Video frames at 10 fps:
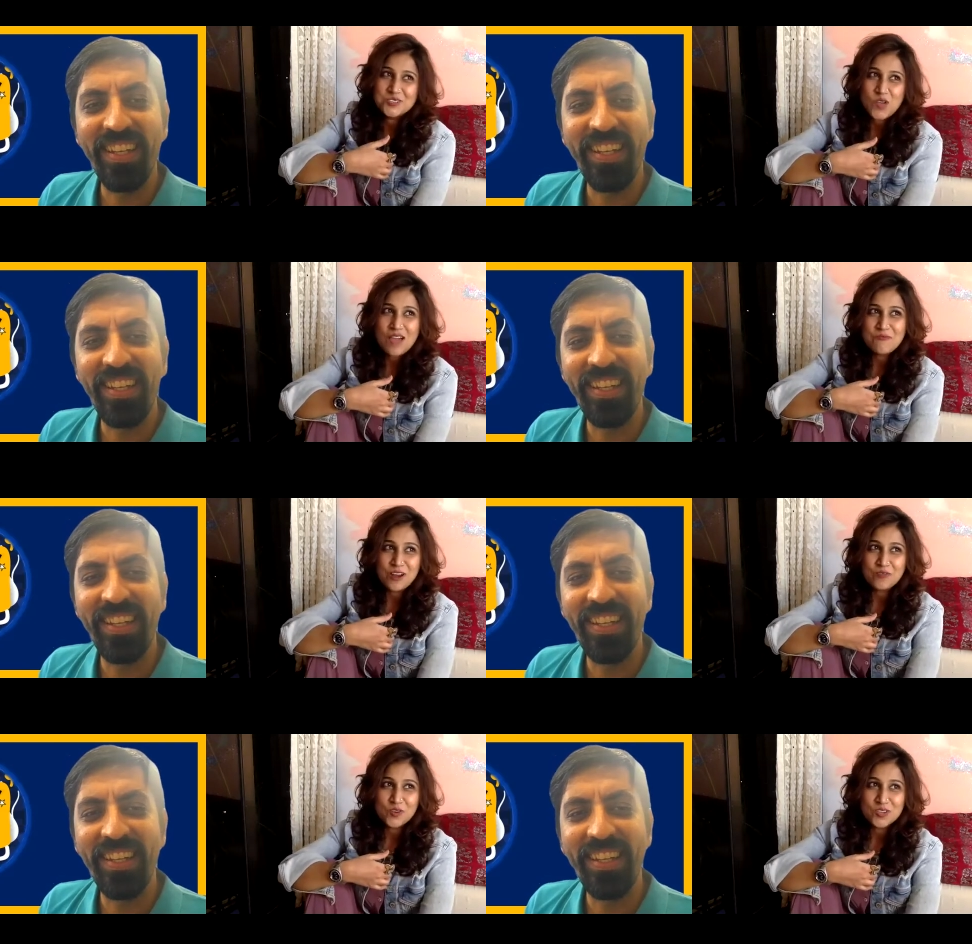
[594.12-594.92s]
Speaker 1: so i'm one
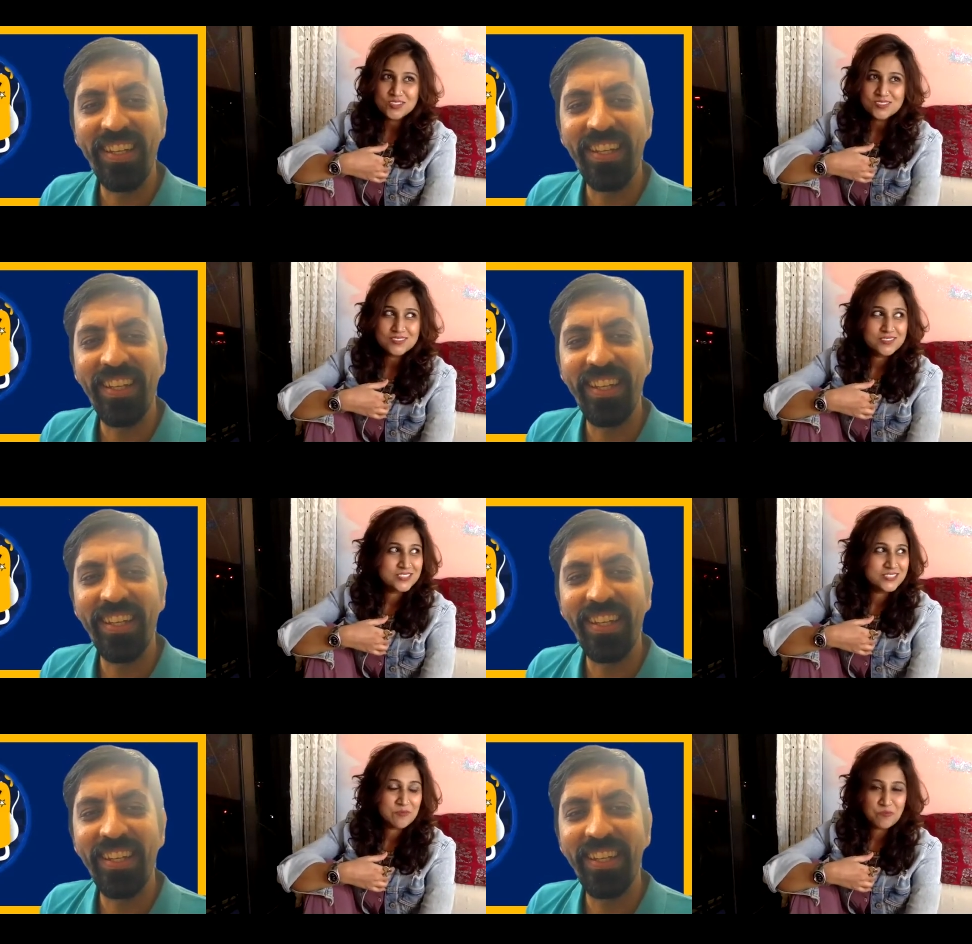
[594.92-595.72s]
of those
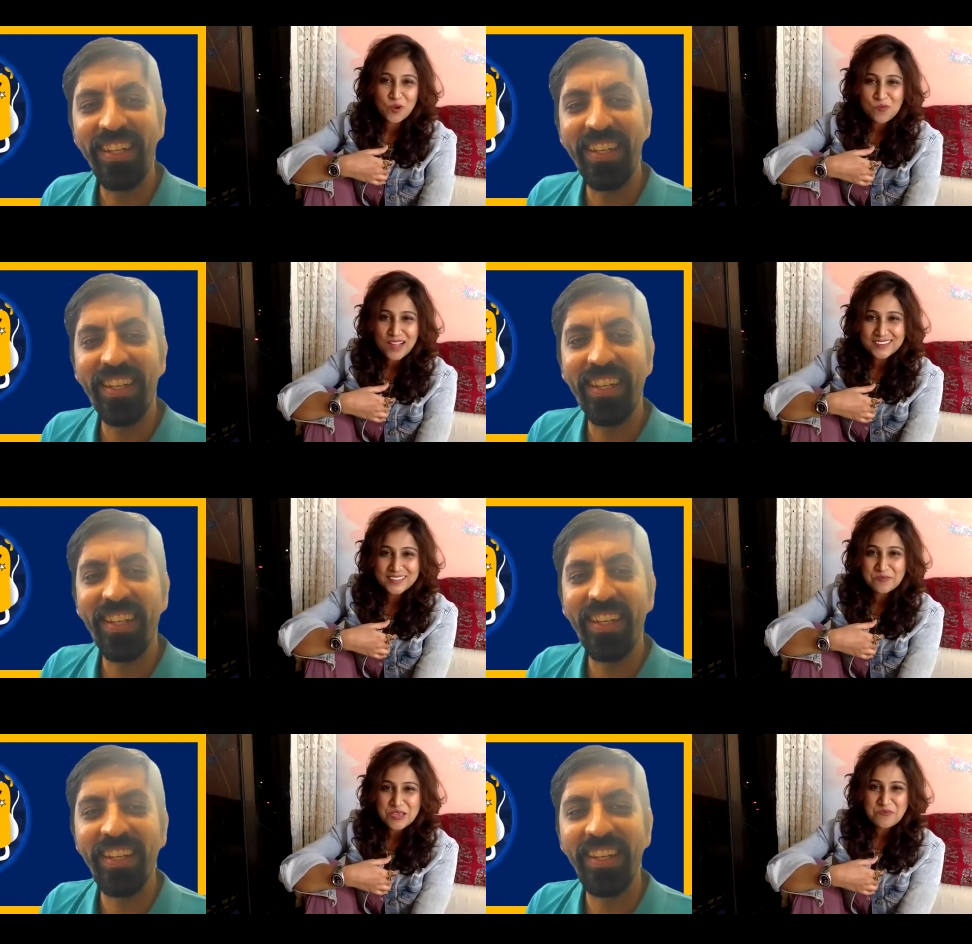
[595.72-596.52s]

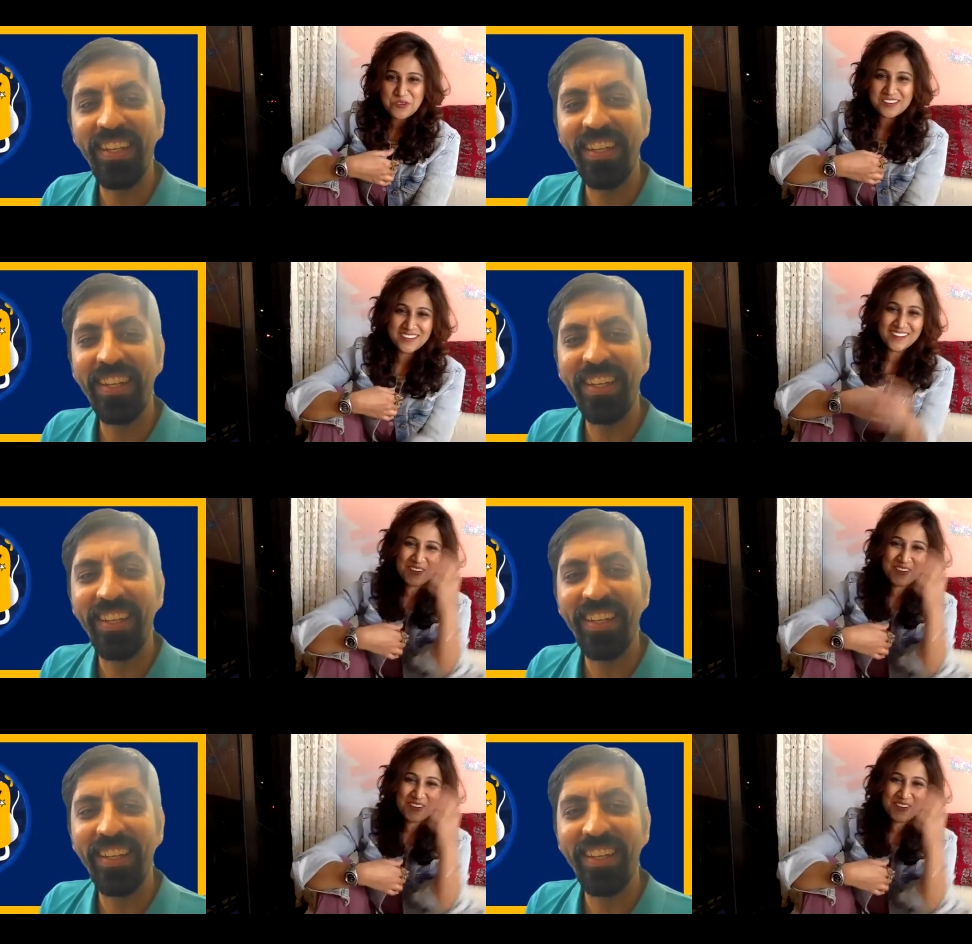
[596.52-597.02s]
diplomatic people here